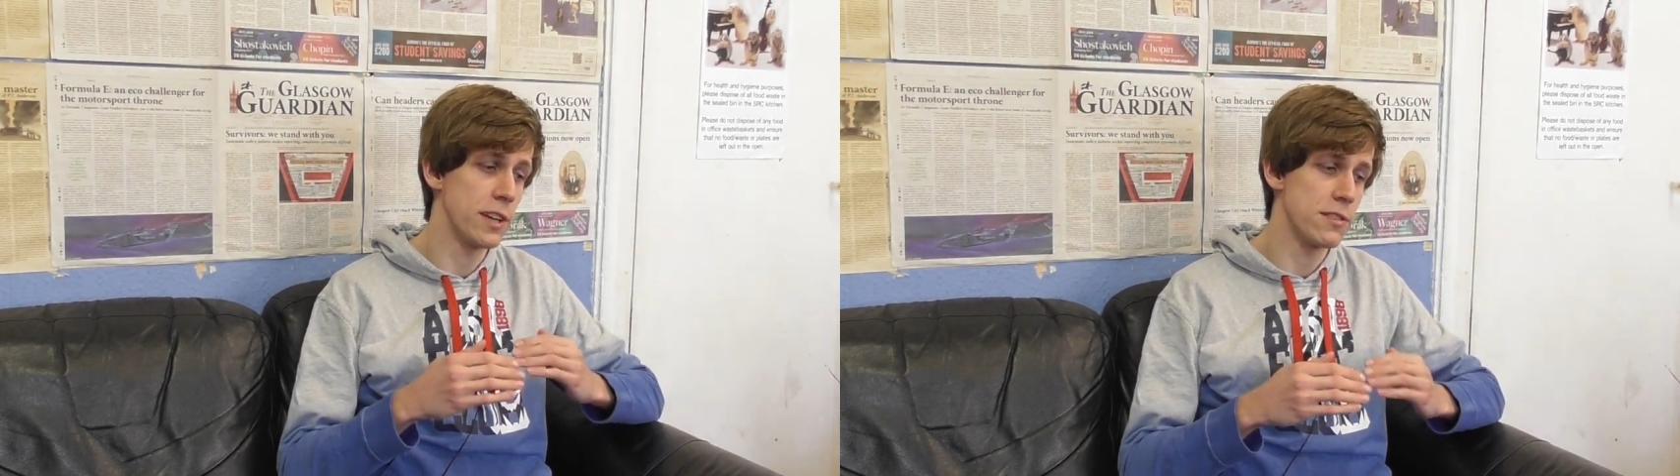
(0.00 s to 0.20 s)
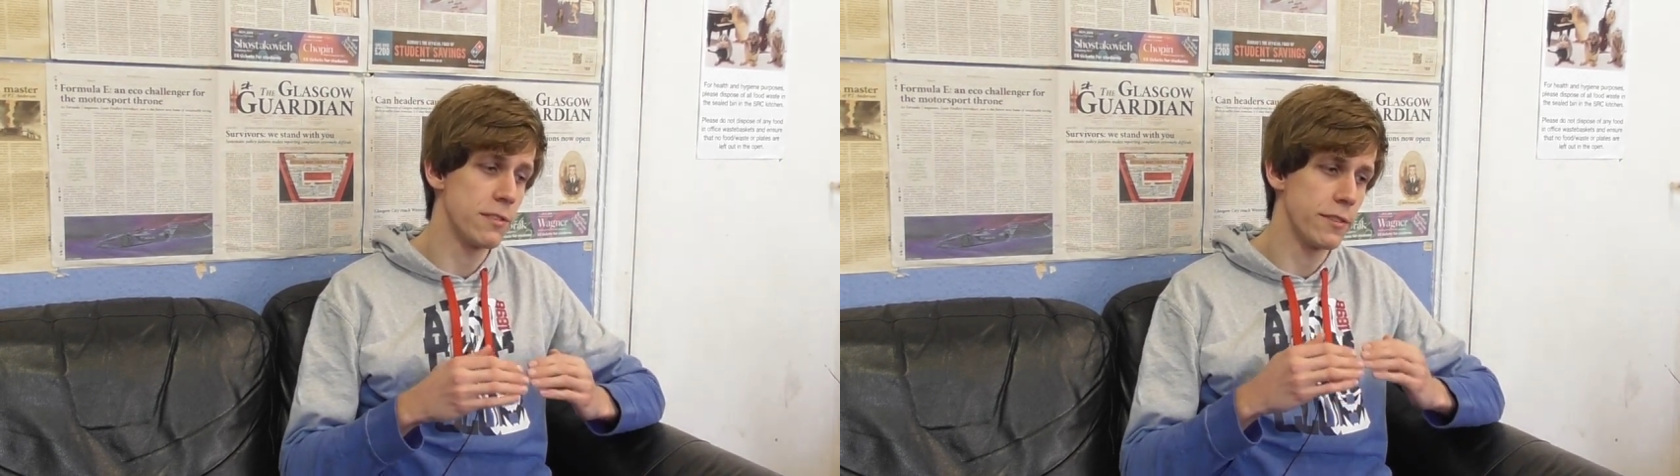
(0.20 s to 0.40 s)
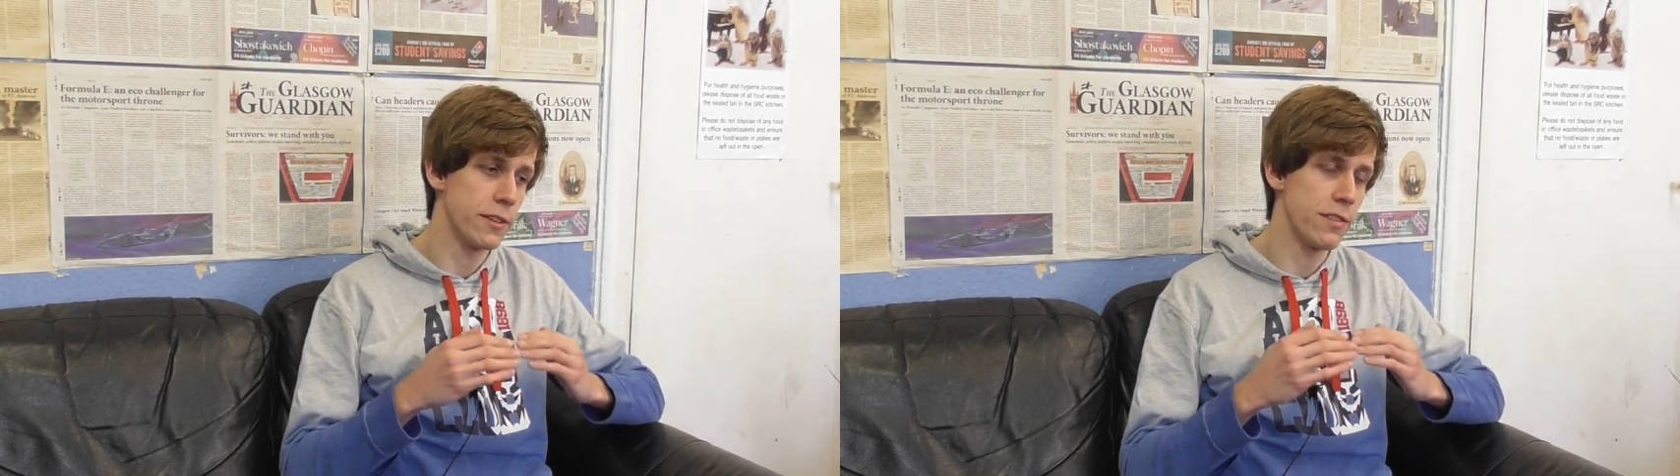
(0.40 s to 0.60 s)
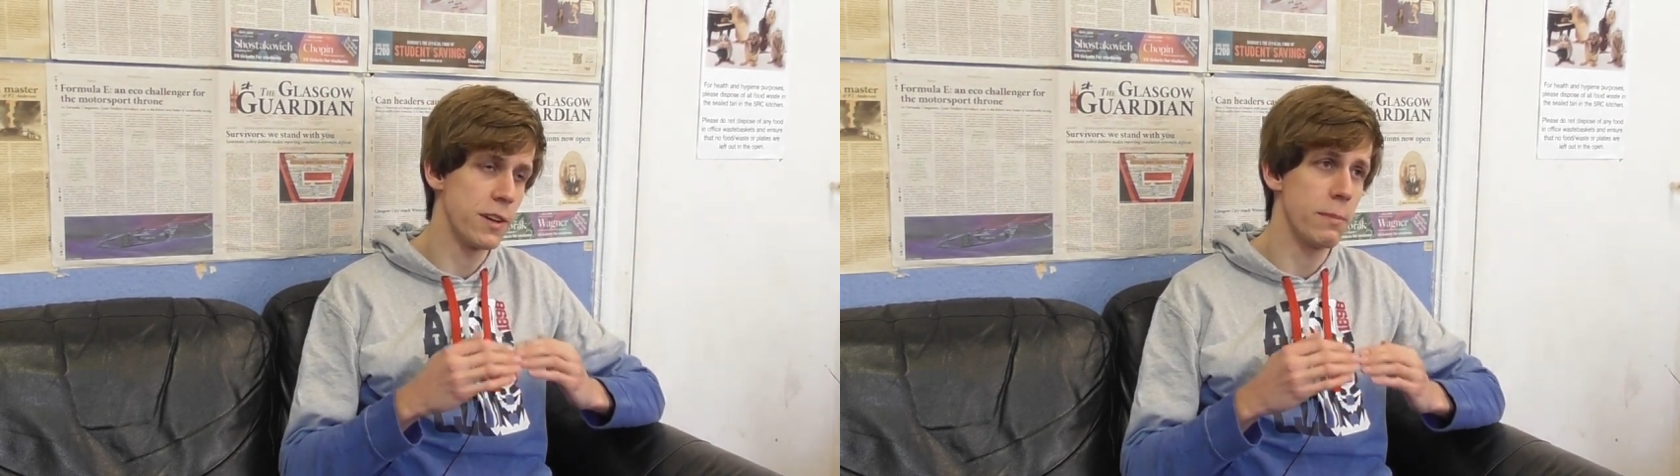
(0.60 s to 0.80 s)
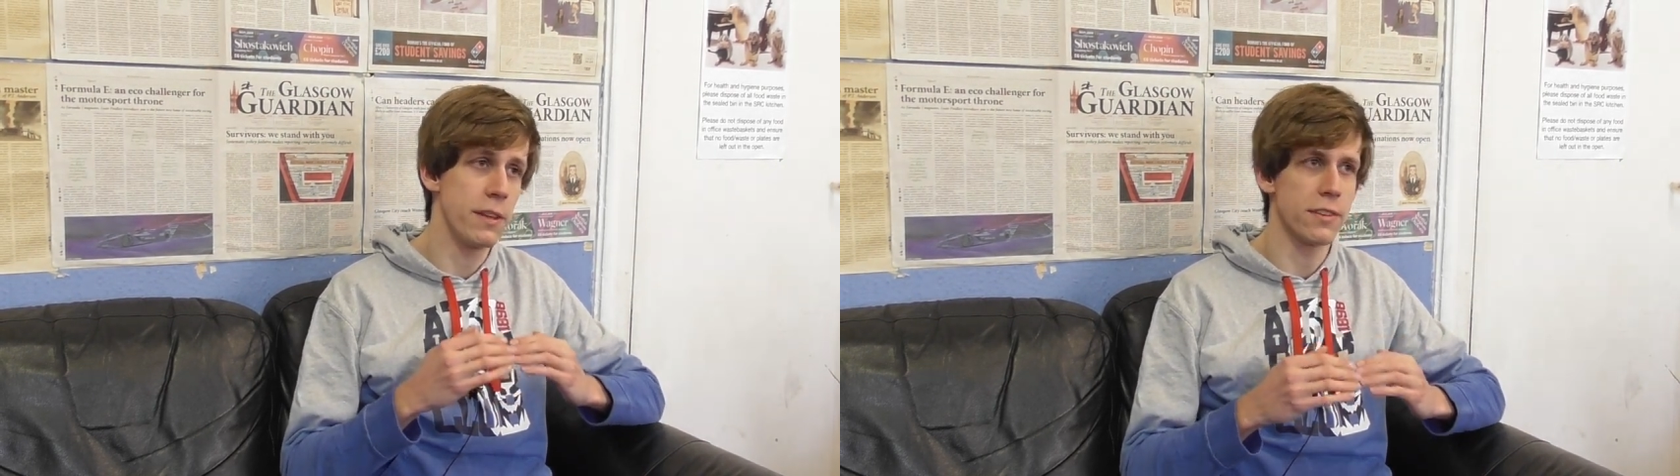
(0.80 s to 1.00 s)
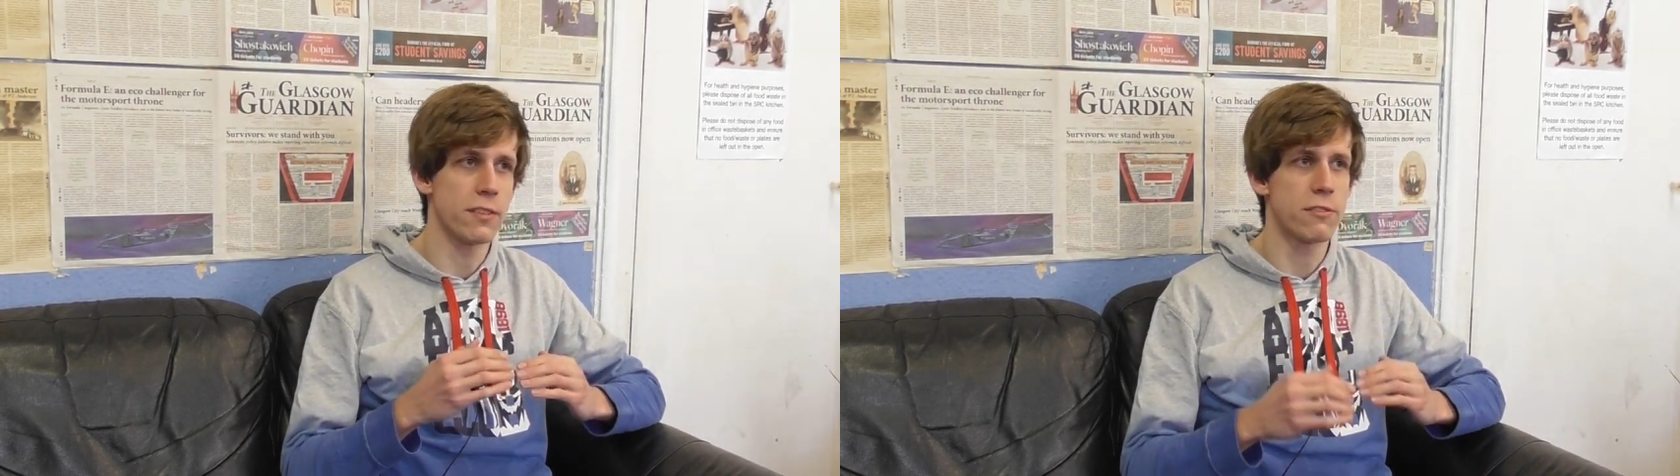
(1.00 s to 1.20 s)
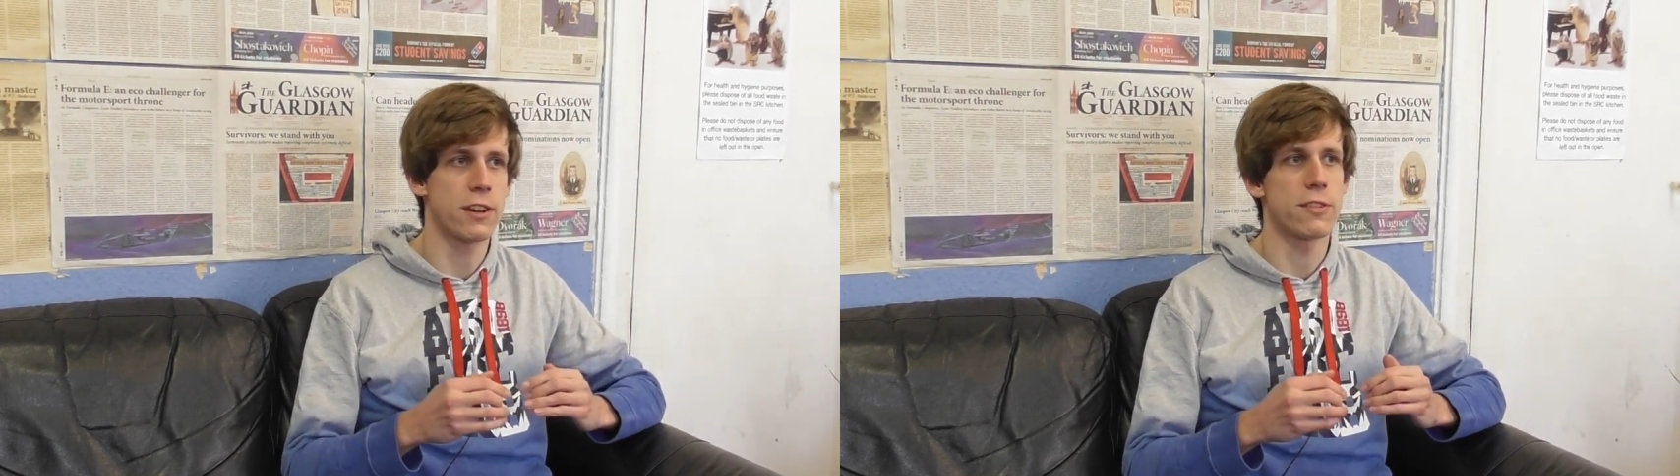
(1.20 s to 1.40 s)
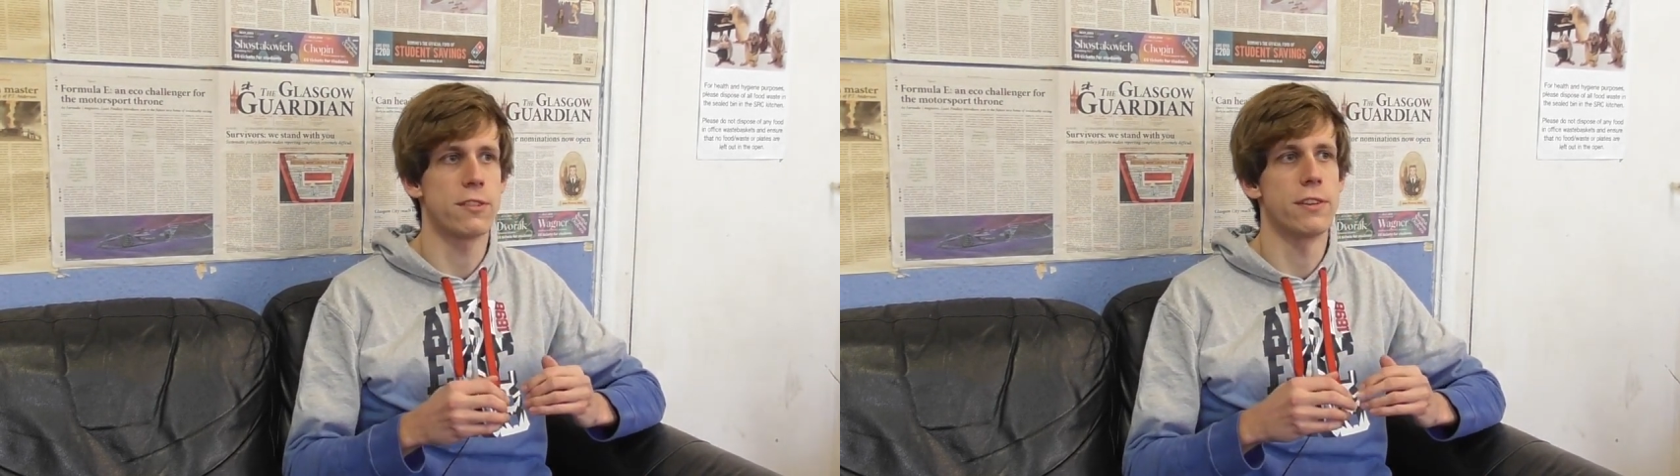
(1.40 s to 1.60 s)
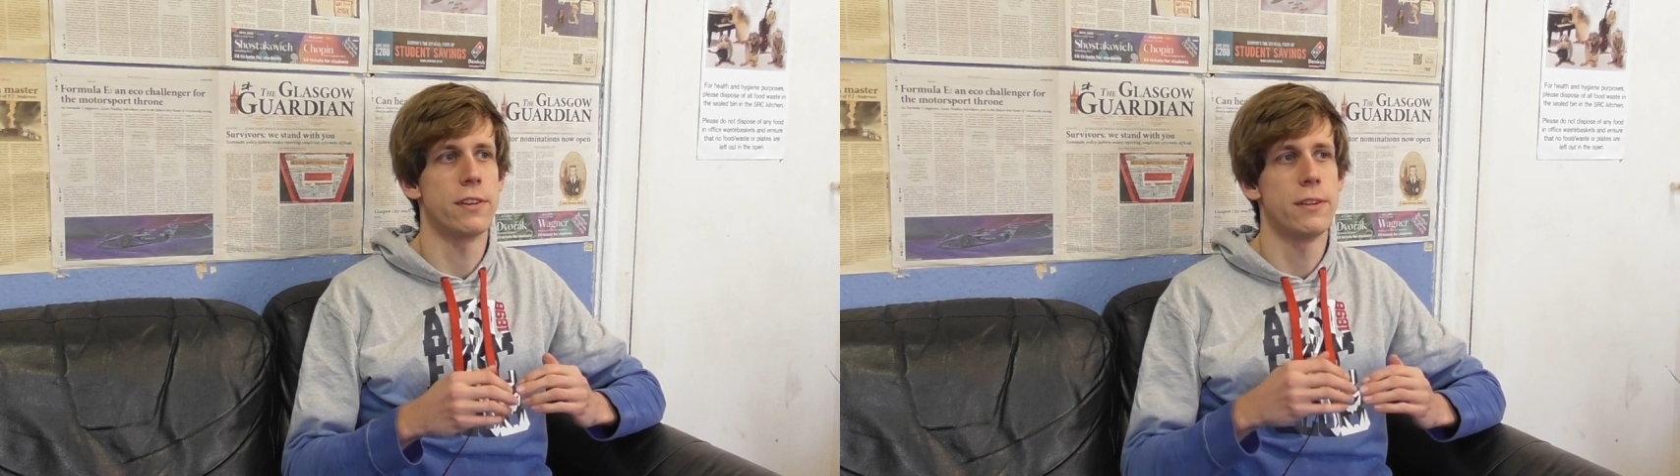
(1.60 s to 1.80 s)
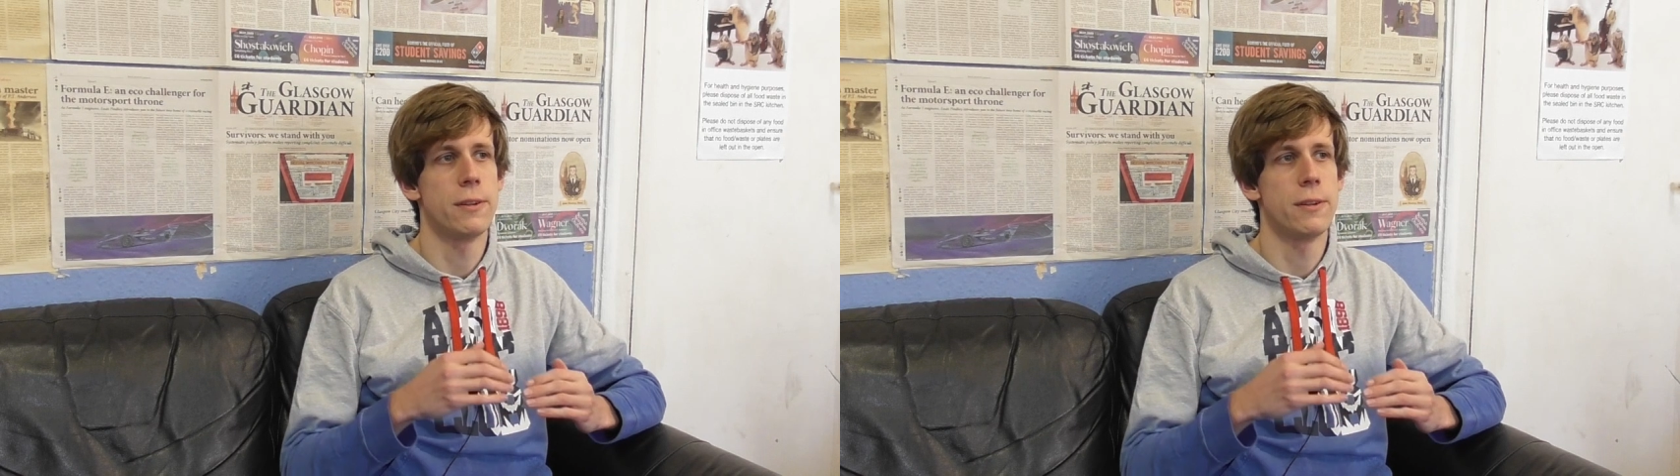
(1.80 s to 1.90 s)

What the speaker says: nature of its very basic structure,